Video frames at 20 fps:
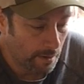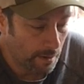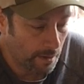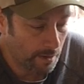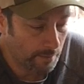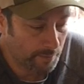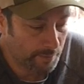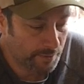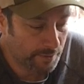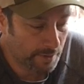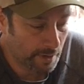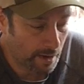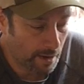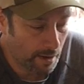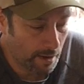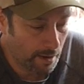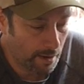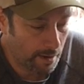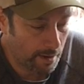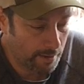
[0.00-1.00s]
Hip
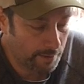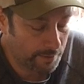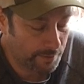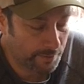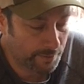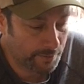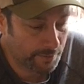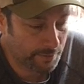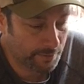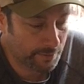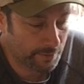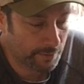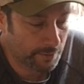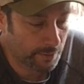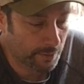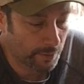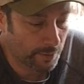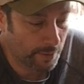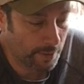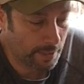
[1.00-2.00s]
size
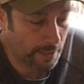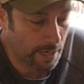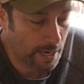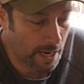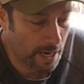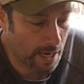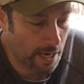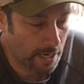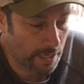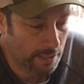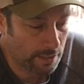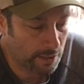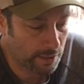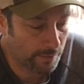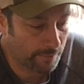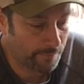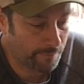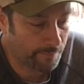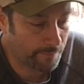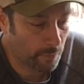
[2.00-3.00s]
39
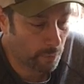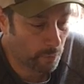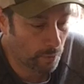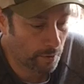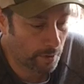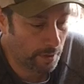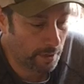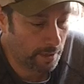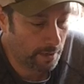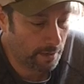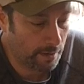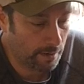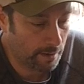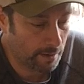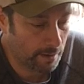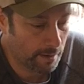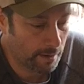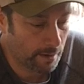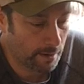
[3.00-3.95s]
to 40.